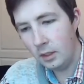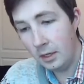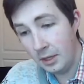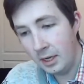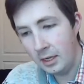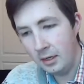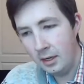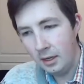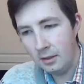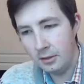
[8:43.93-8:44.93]
And then
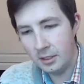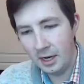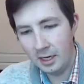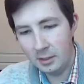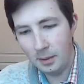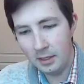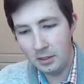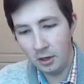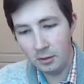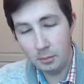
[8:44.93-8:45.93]
there's a text by
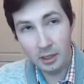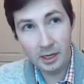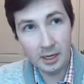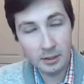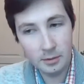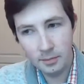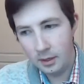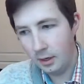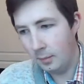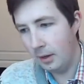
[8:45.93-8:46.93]
Darth Plagueis
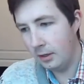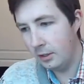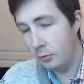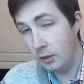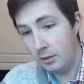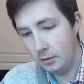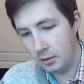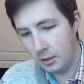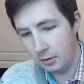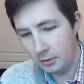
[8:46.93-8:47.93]
about his
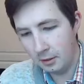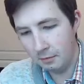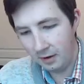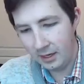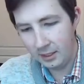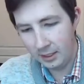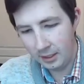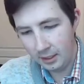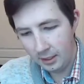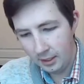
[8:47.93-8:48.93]
research notes. And then
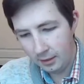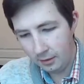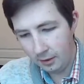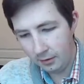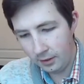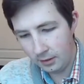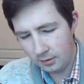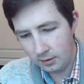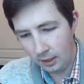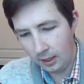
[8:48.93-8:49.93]
finally, there
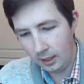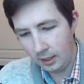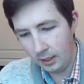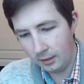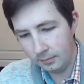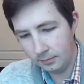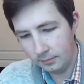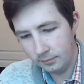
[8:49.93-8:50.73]
is a